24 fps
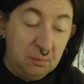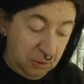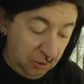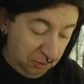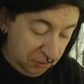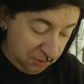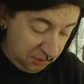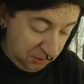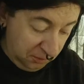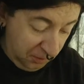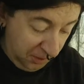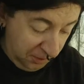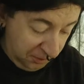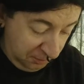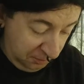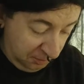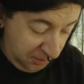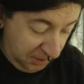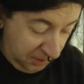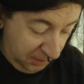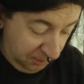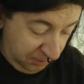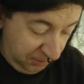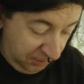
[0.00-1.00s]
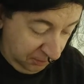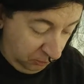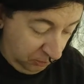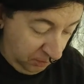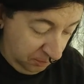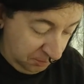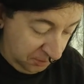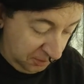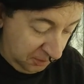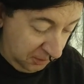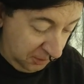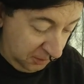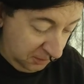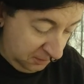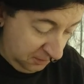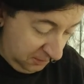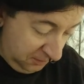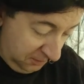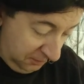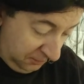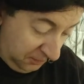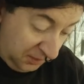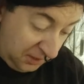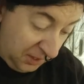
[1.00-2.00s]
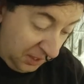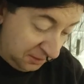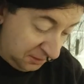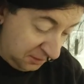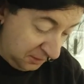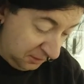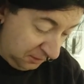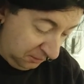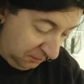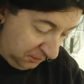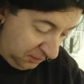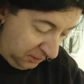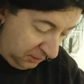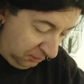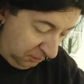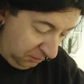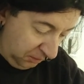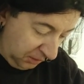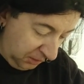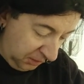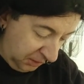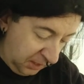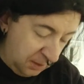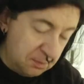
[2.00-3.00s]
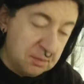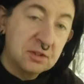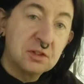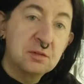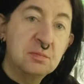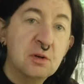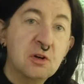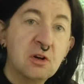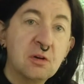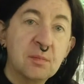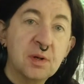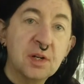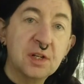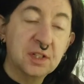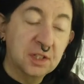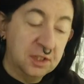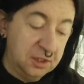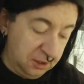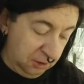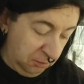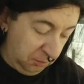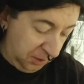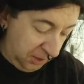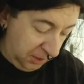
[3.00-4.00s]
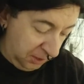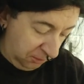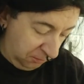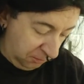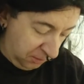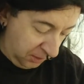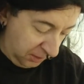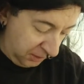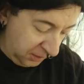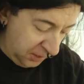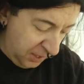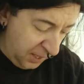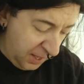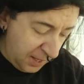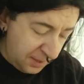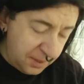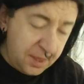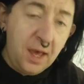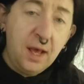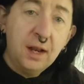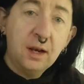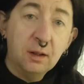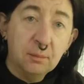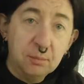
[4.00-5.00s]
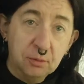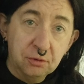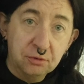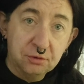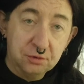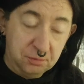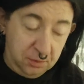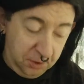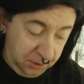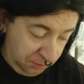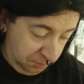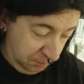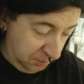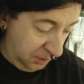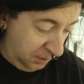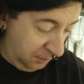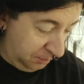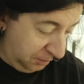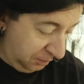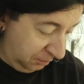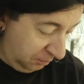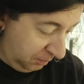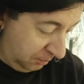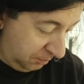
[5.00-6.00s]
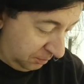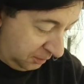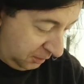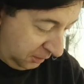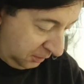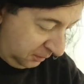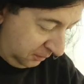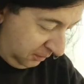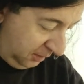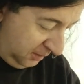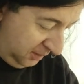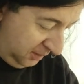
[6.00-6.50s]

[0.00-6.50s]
post a recipe up on the website. If it doesn't, well, we're going to keep experimenting until we get it right. Then I'll post a recipe up on the website.